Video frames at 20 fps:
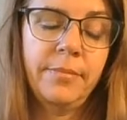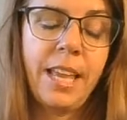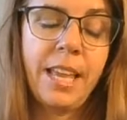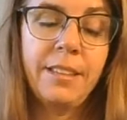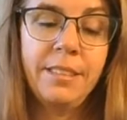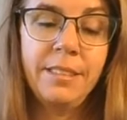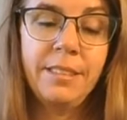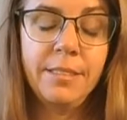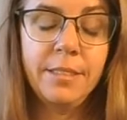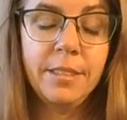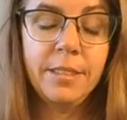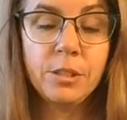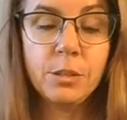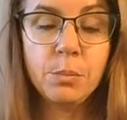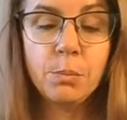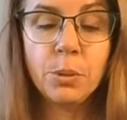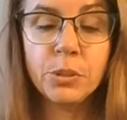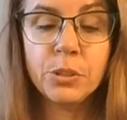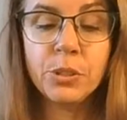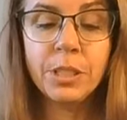And
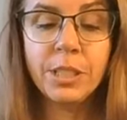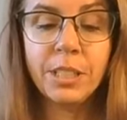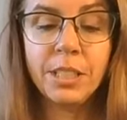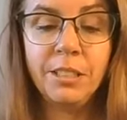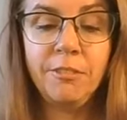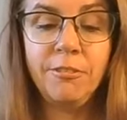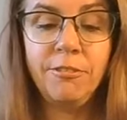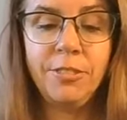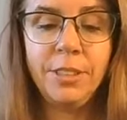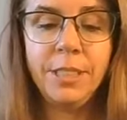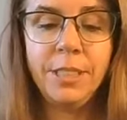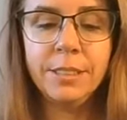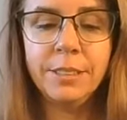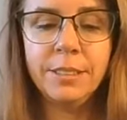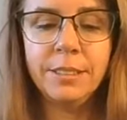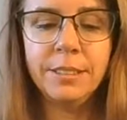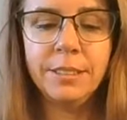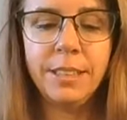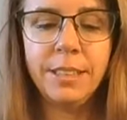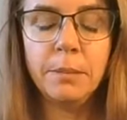this person can
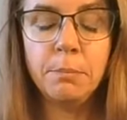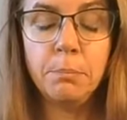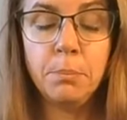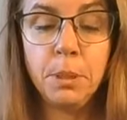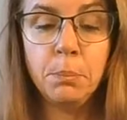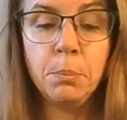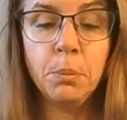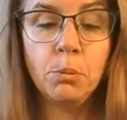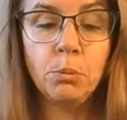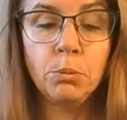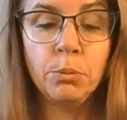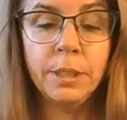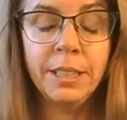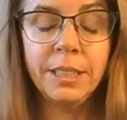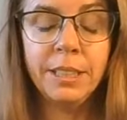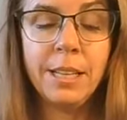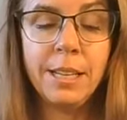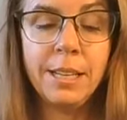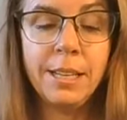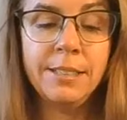feel like people
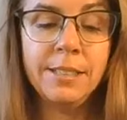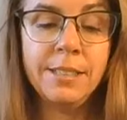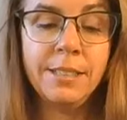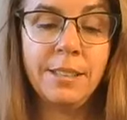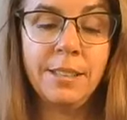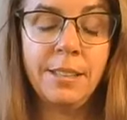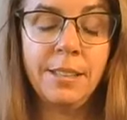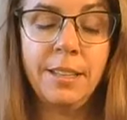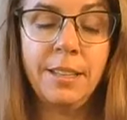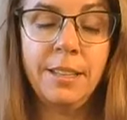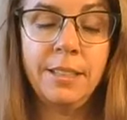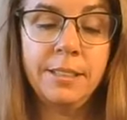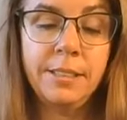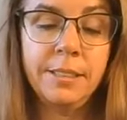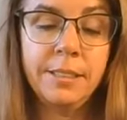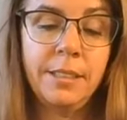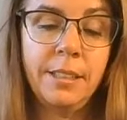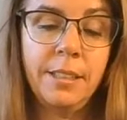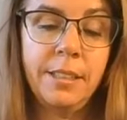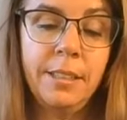realize that,
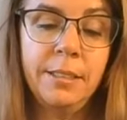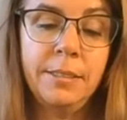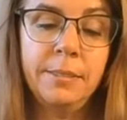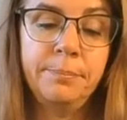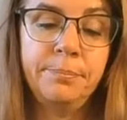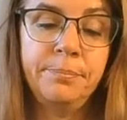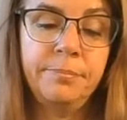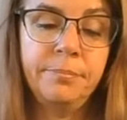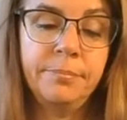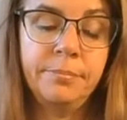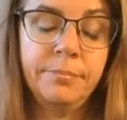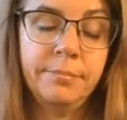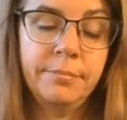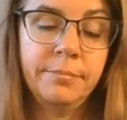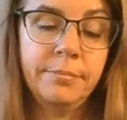um,